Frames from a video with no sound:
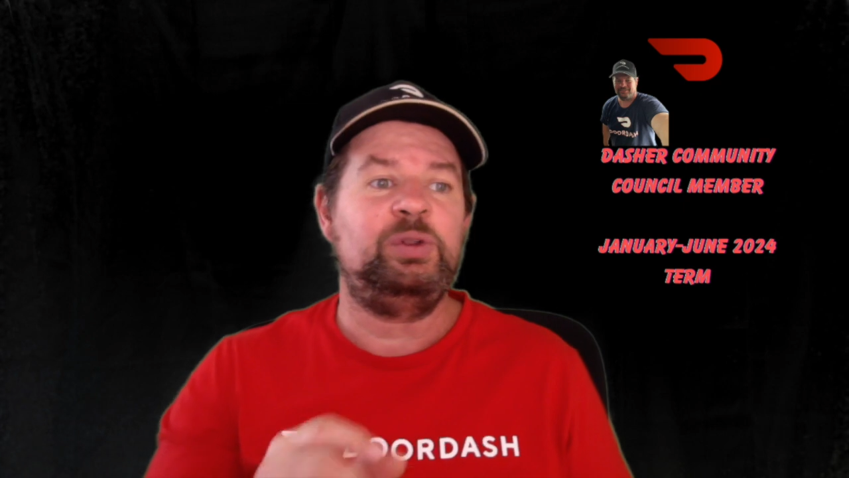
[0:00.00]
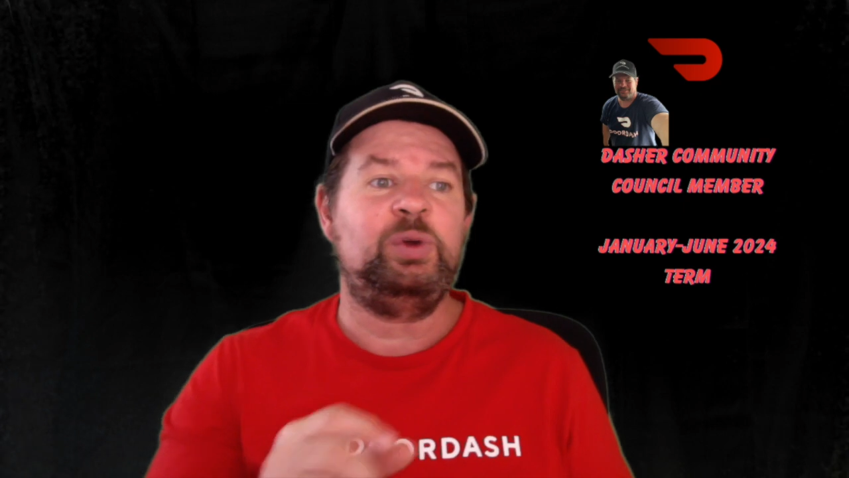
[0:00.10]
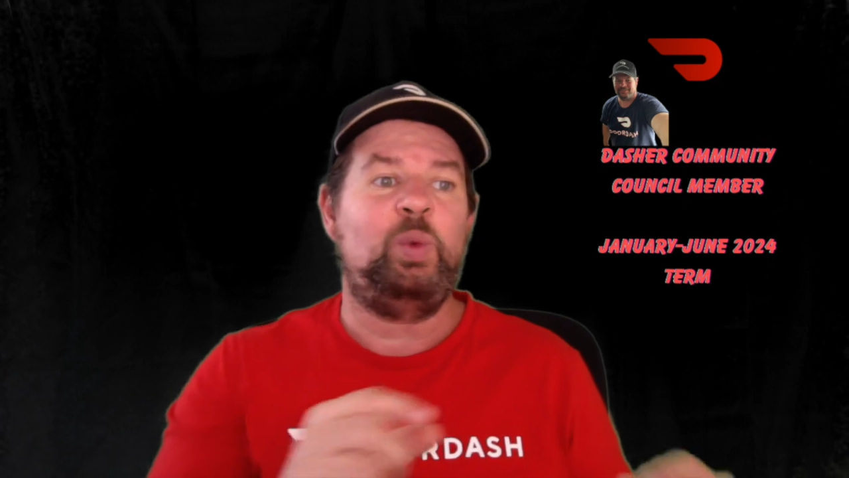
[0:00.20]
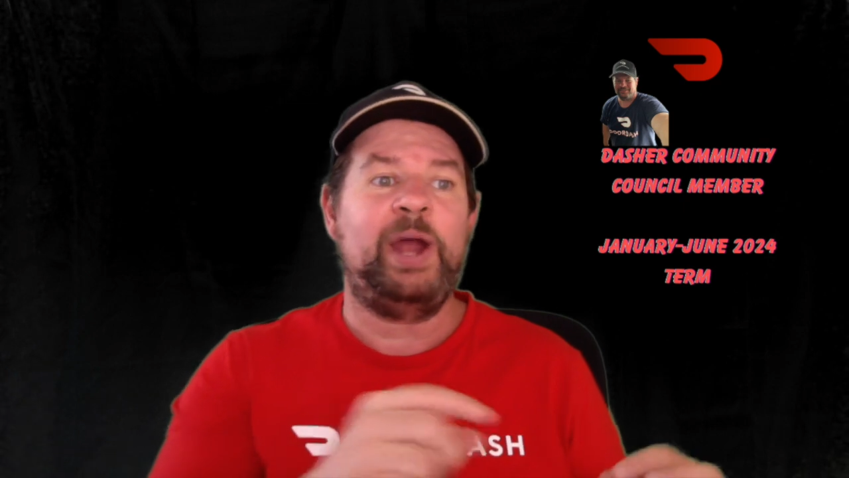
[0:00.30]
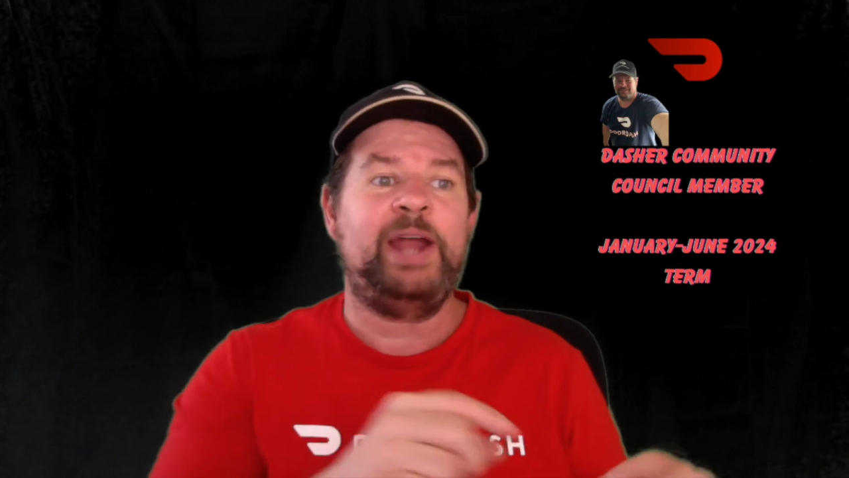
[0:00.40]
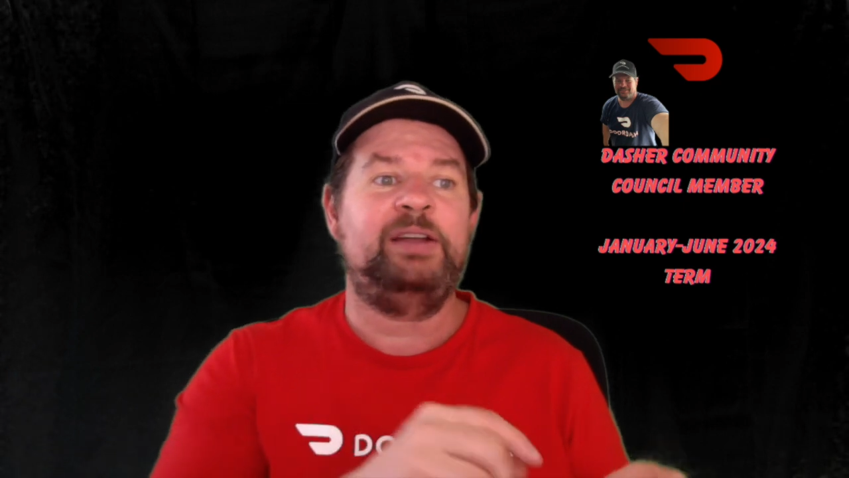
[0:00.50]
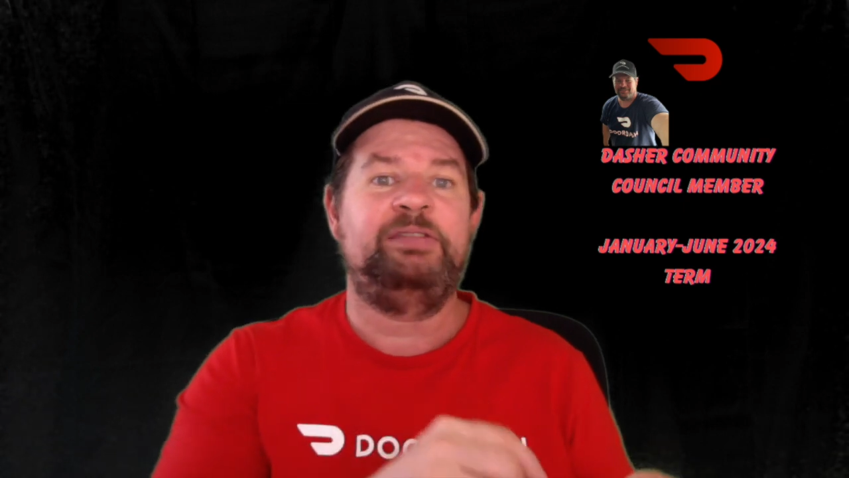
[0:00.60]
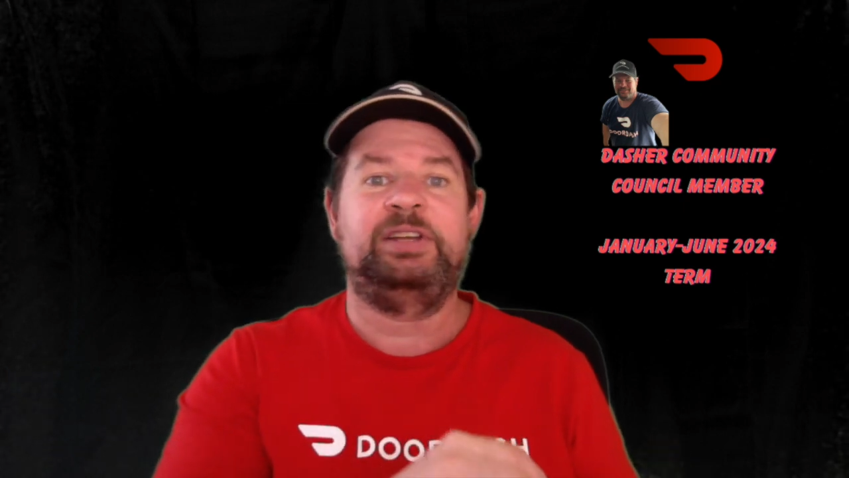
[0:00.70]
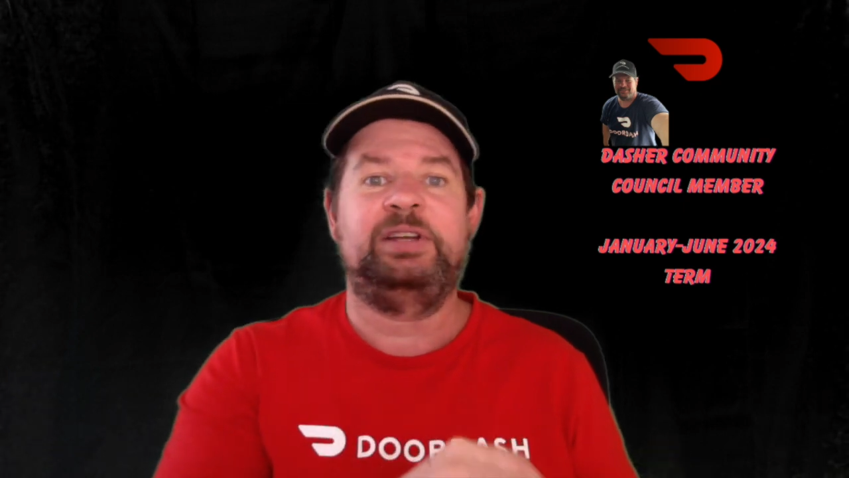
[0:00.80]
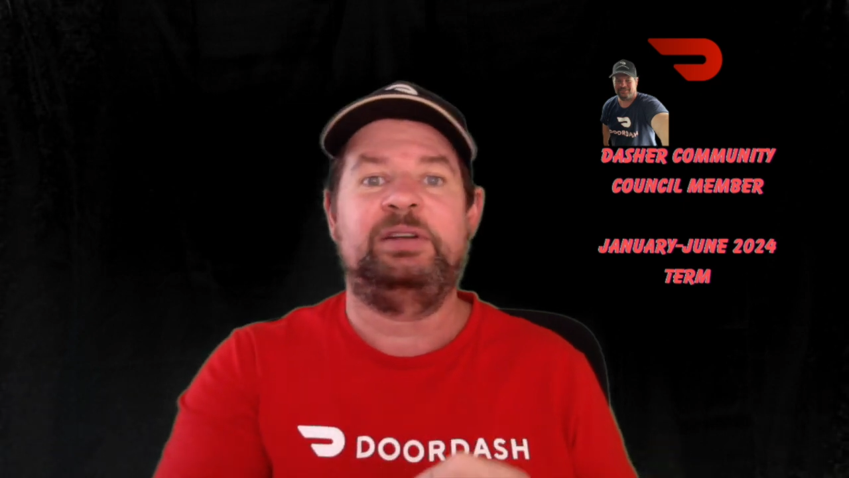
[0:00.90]
the weight of
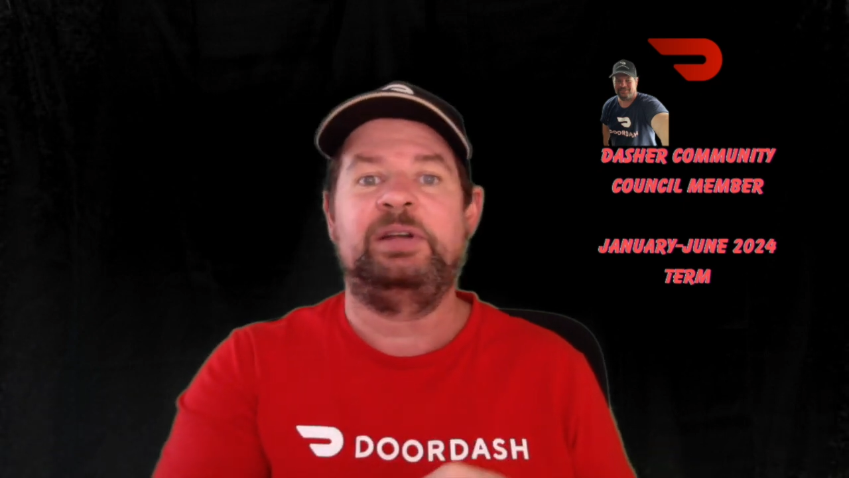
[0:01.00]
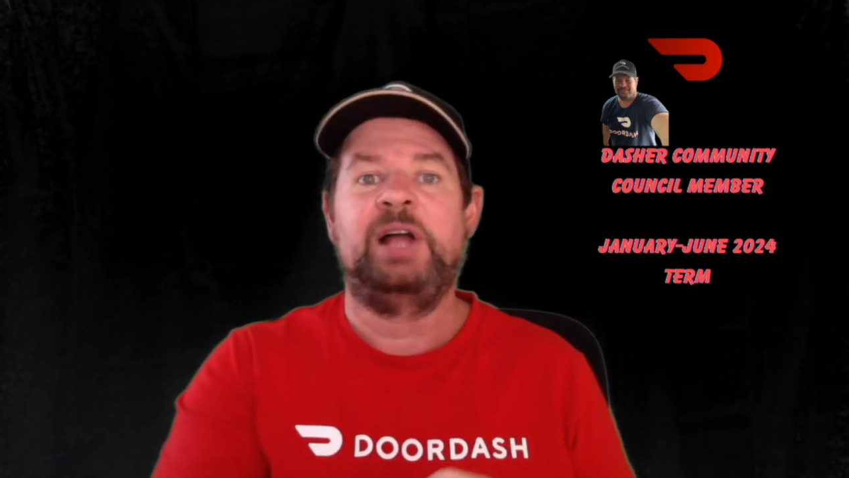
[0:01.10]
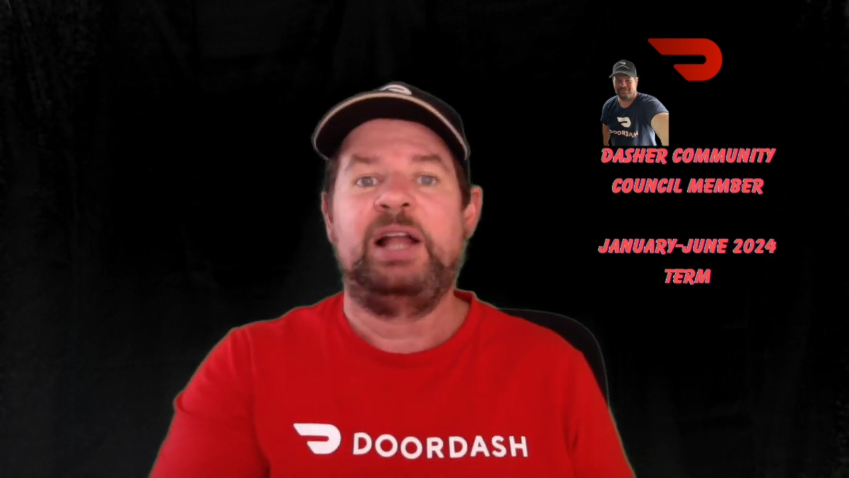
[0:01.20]
the,